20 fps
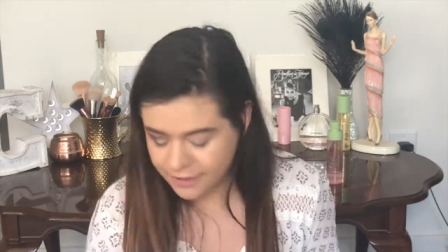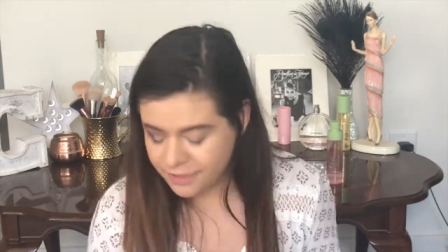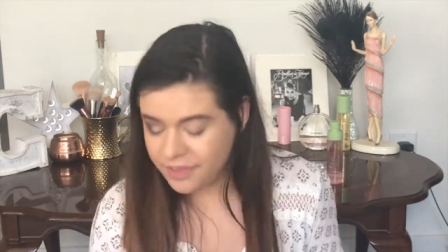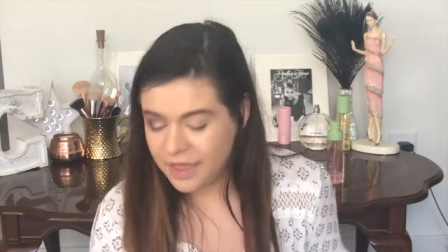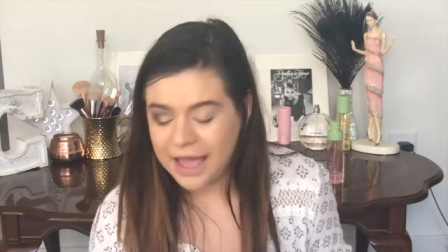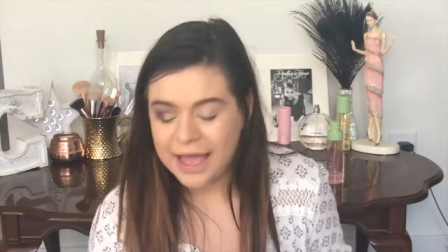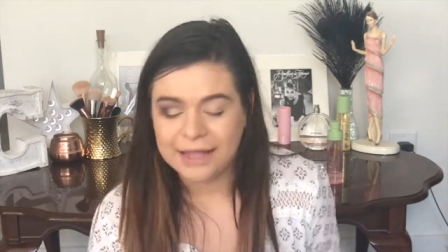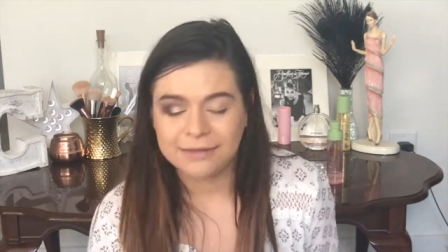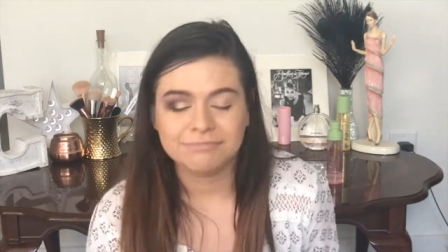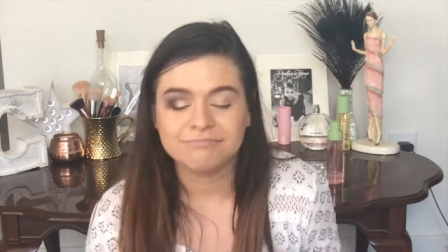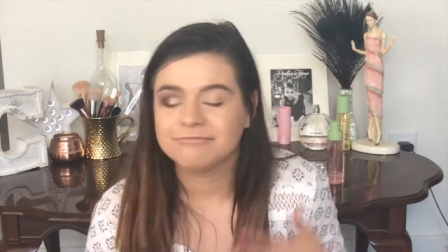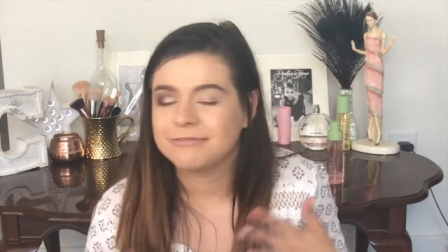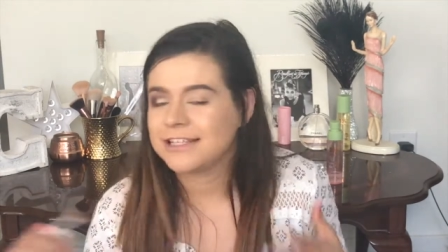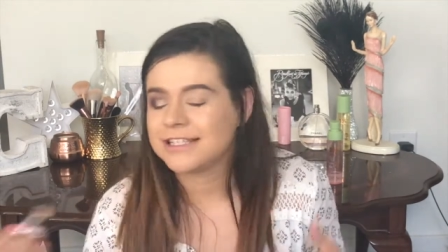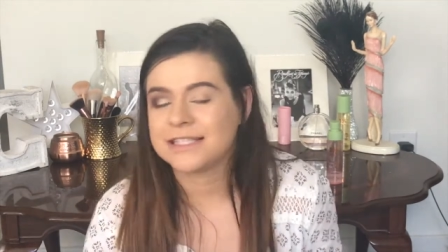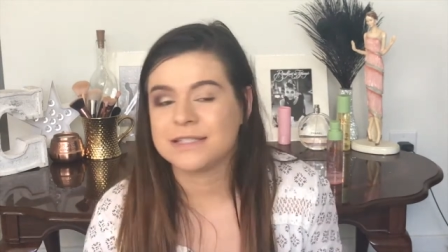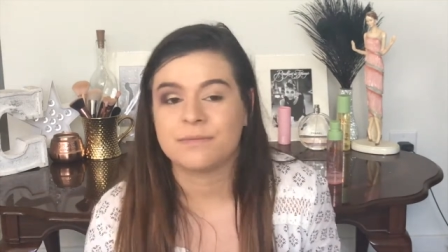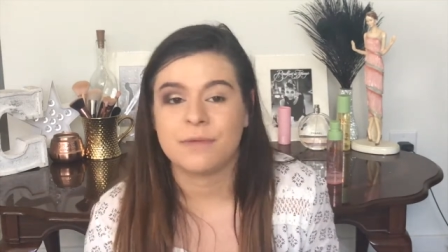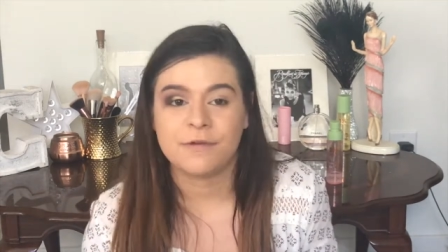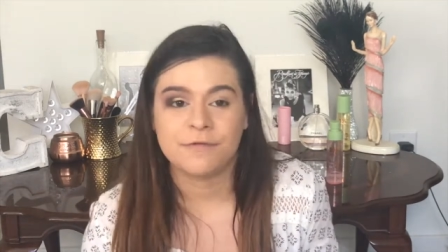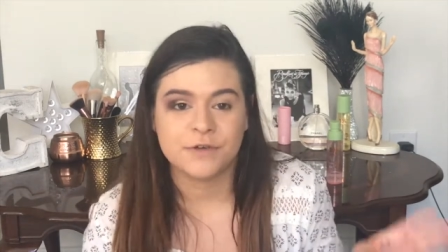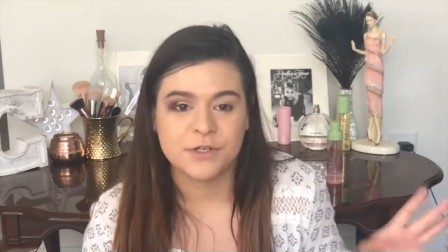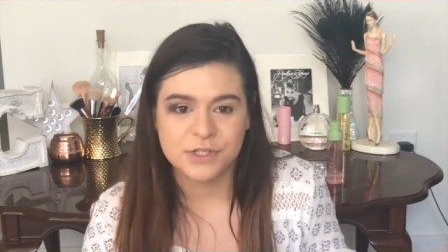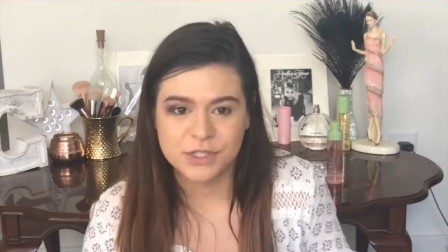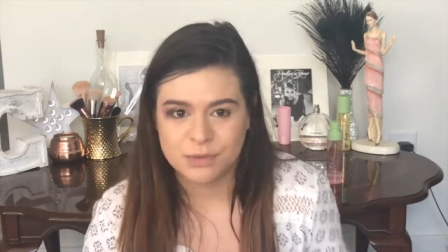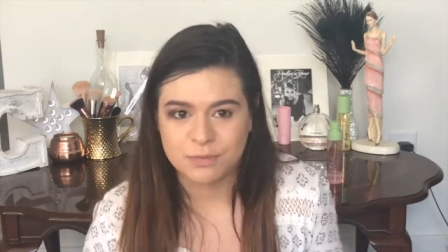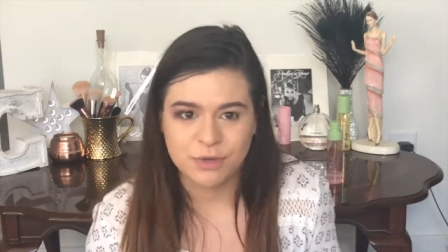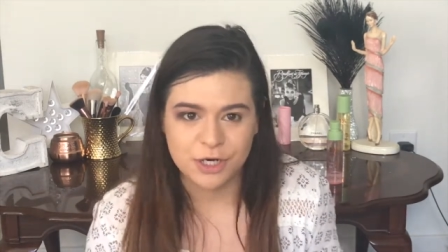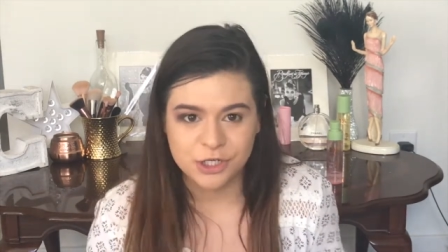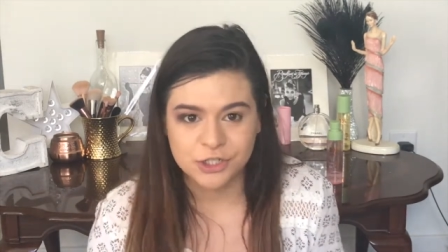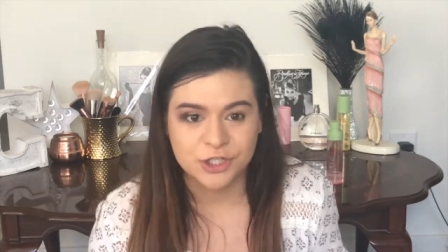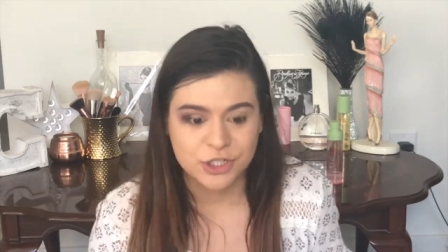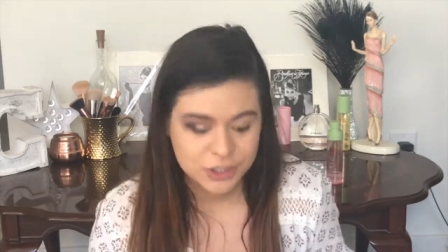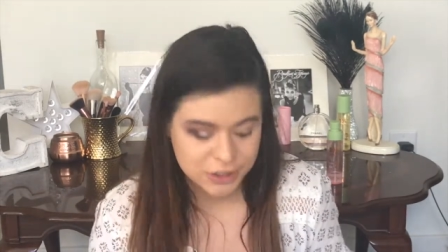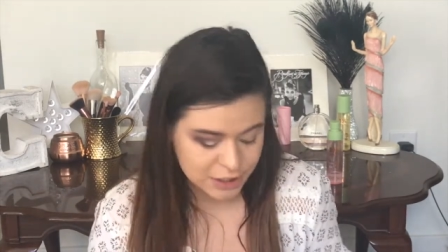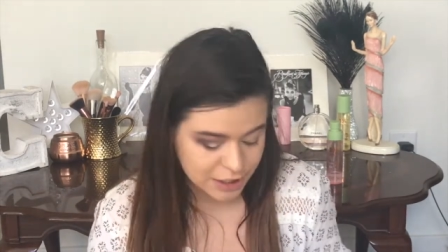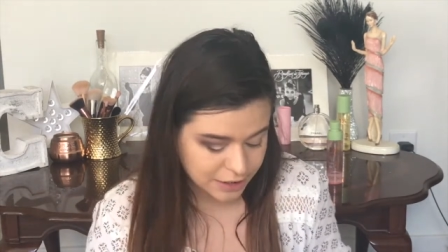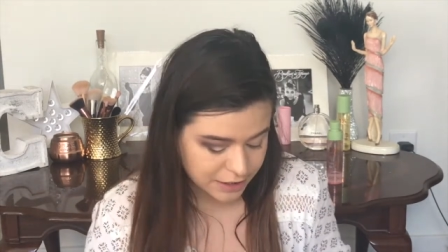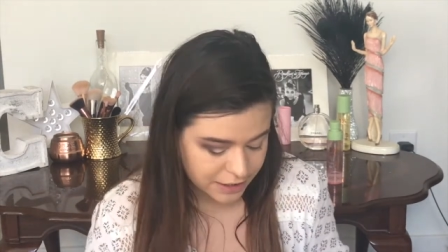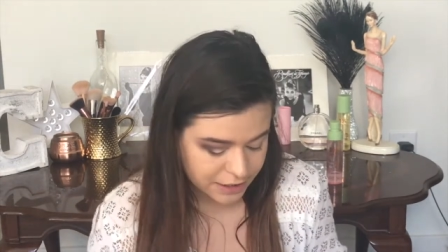that this is my first
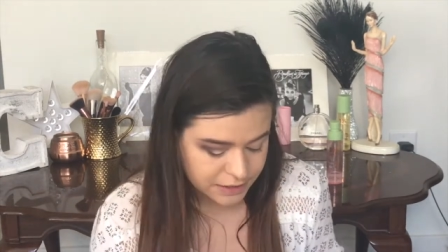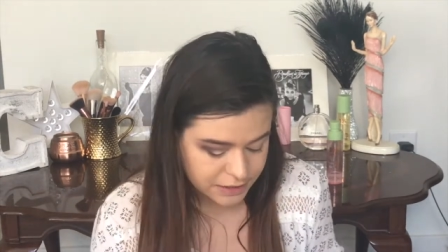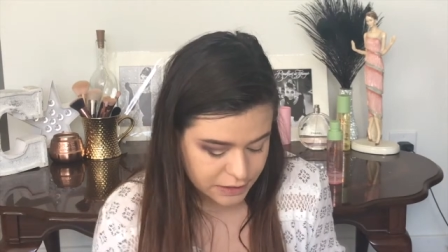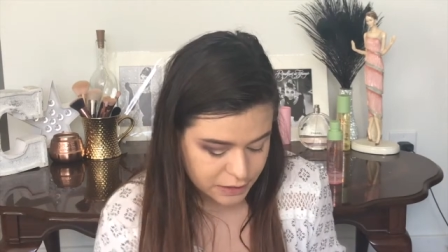impressions on this.